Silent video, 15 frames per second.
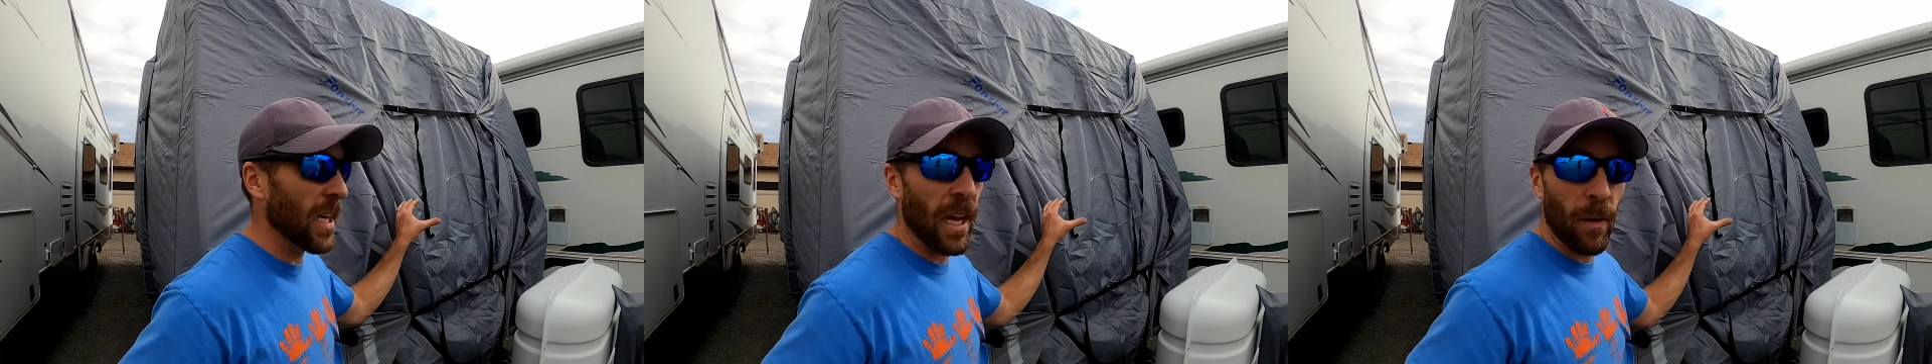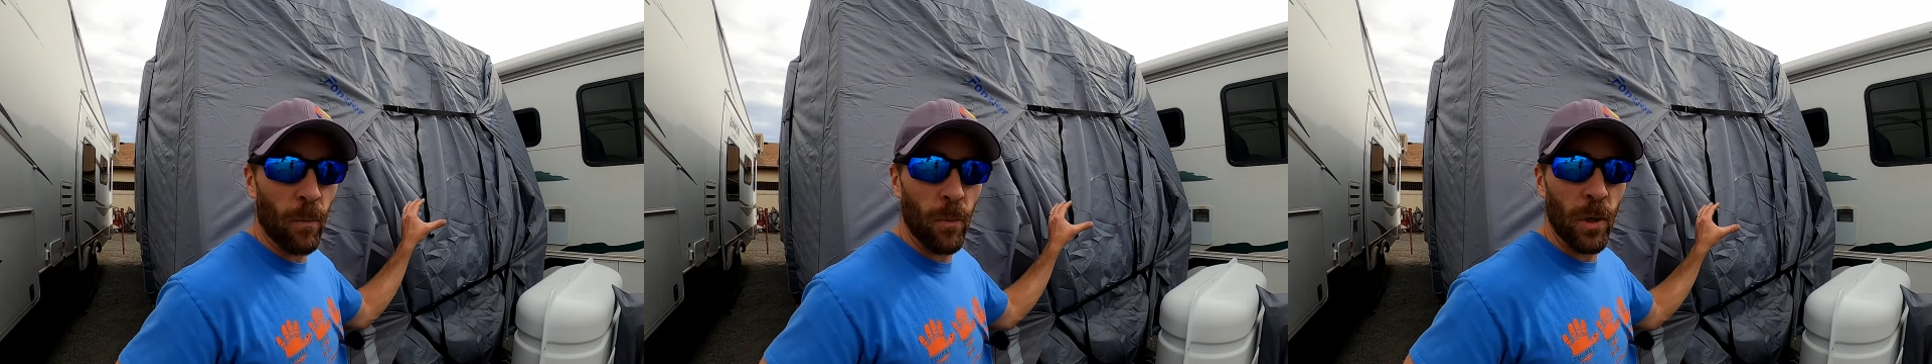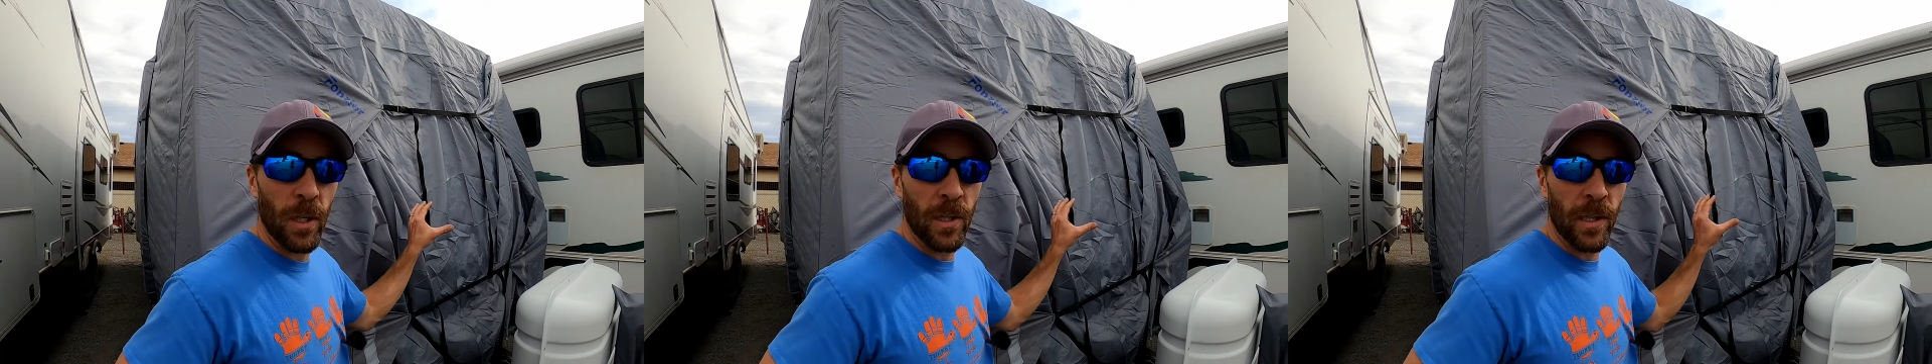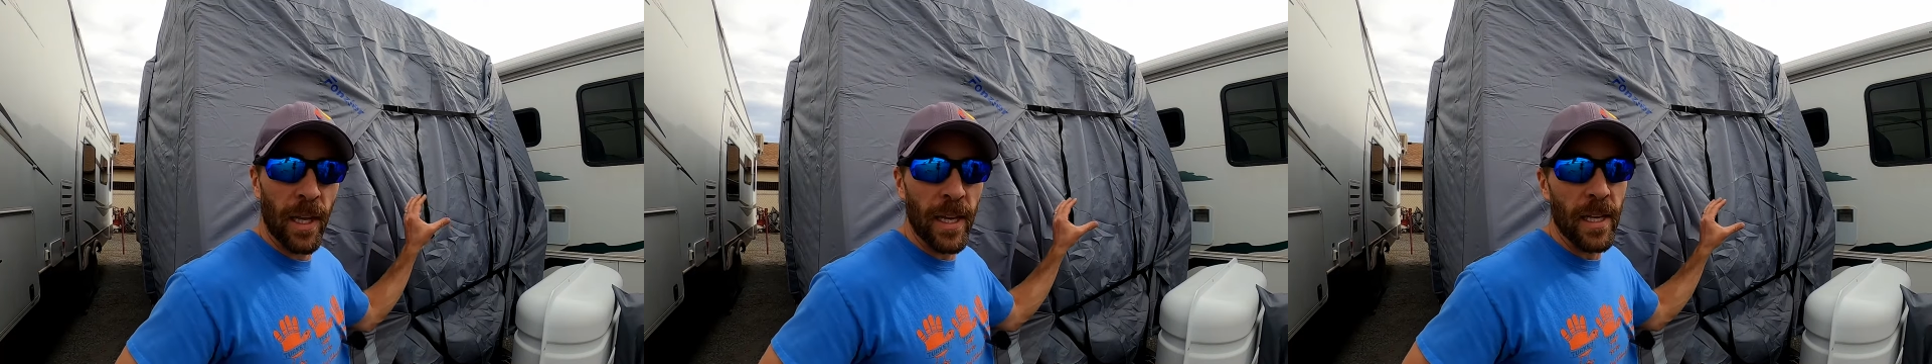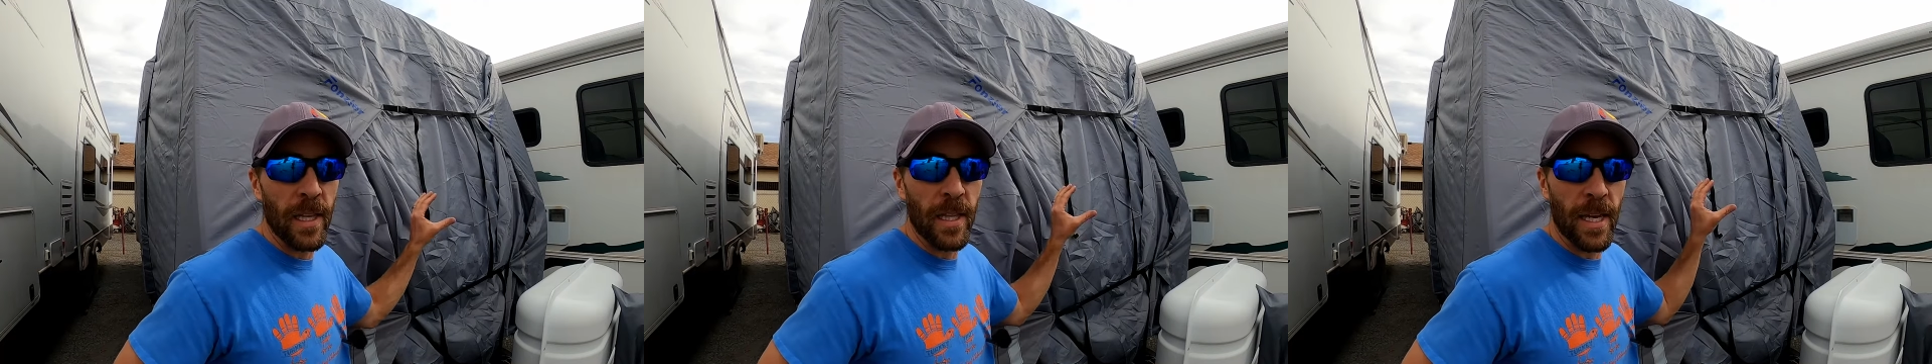to say I really
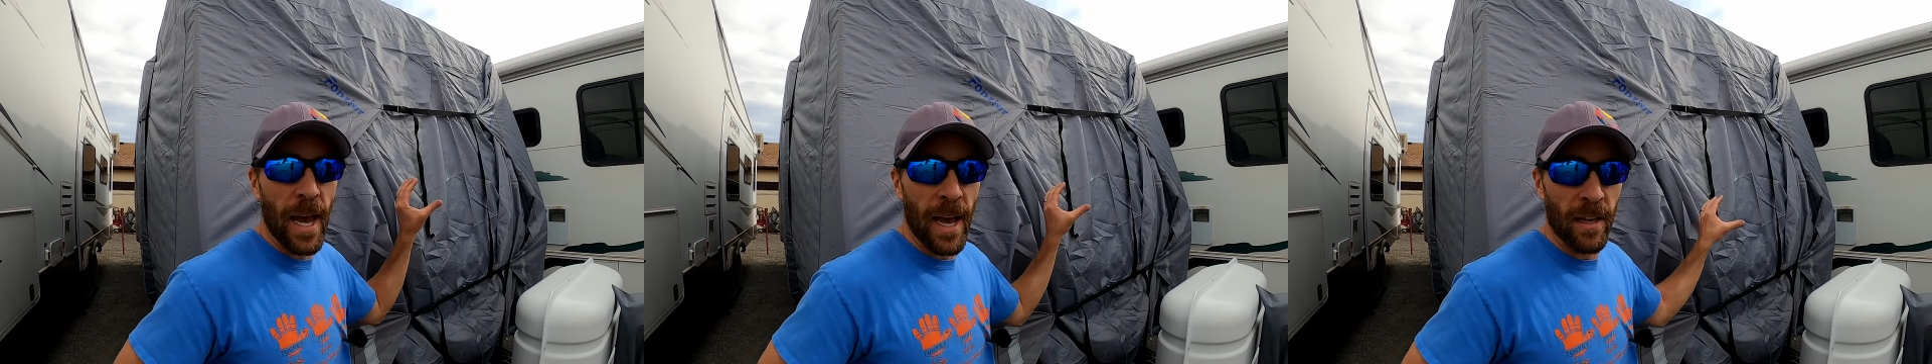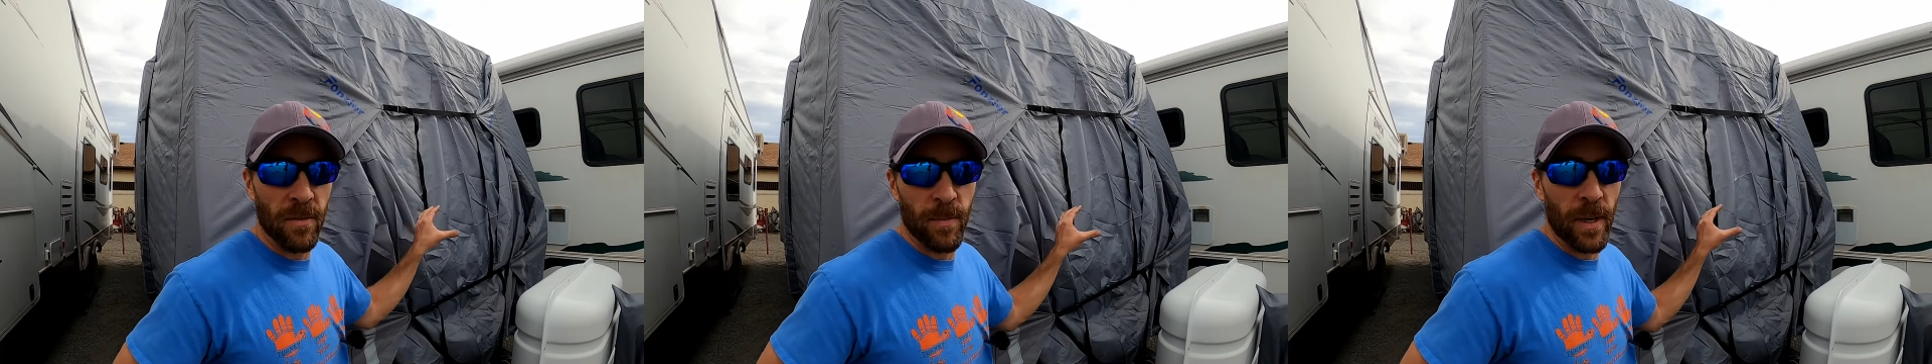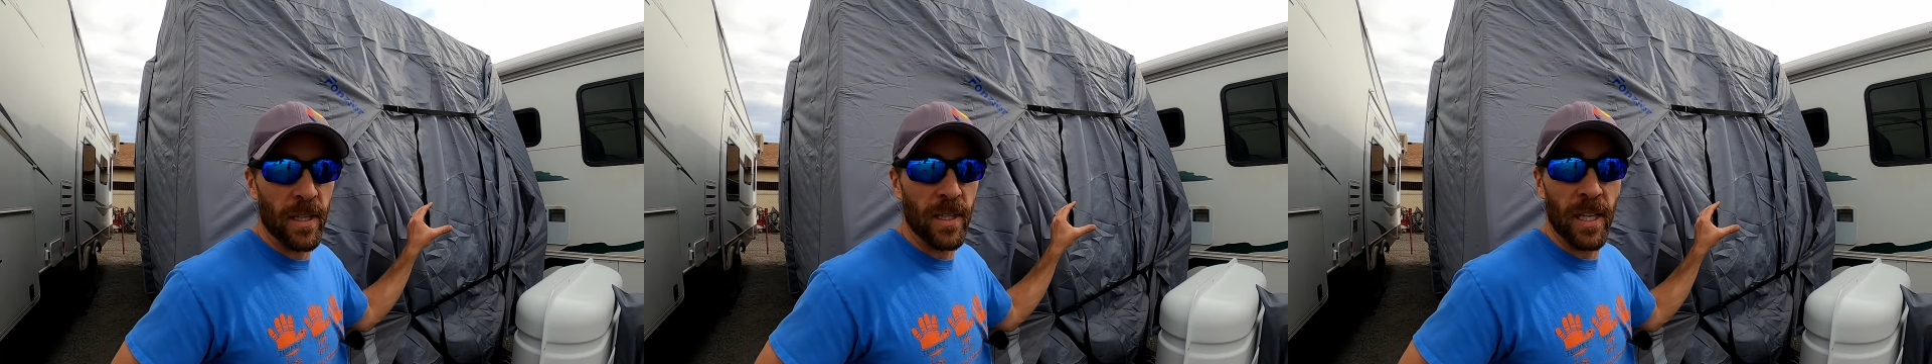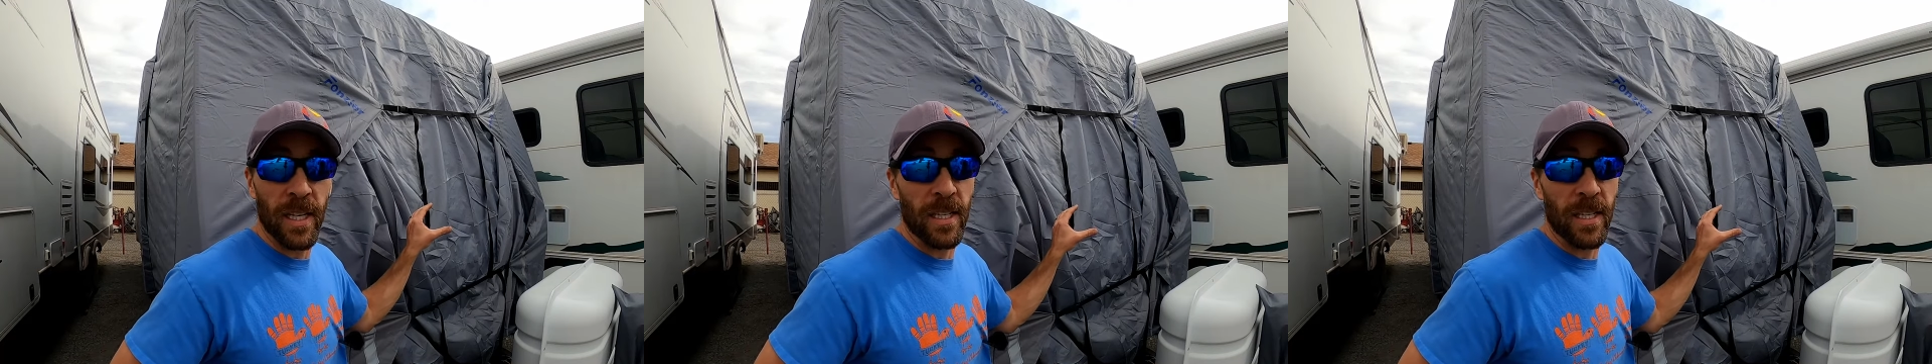like the aspect